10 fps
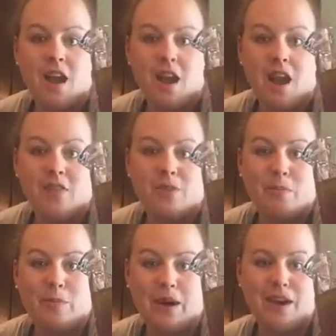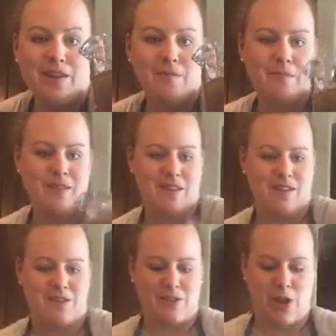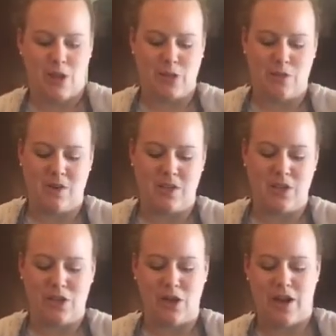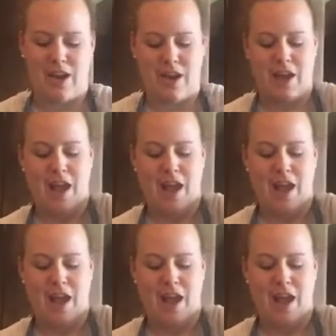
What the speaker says: at the bottom, so you just want to stir it